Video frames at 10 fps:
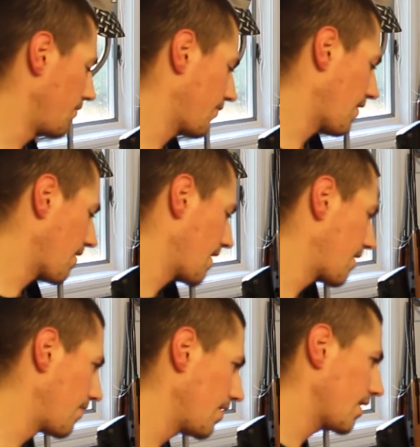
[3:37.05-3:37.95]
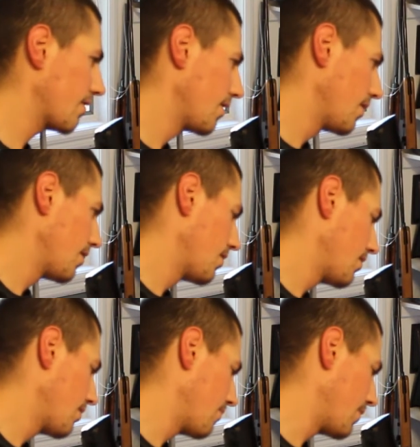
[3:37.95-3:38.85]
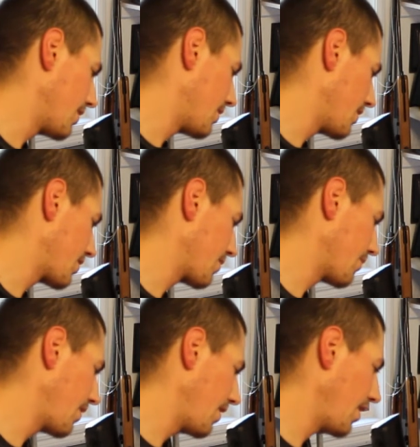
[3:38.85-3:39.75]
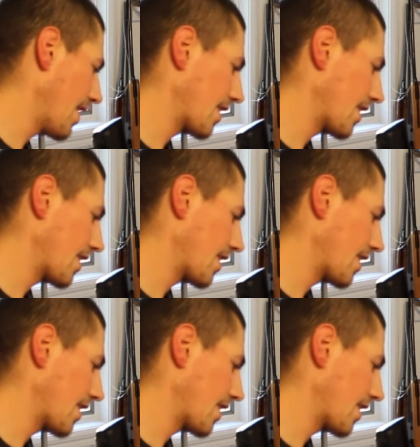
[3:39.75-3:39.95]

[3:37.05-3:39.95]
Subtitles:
you saw that or not, but some of the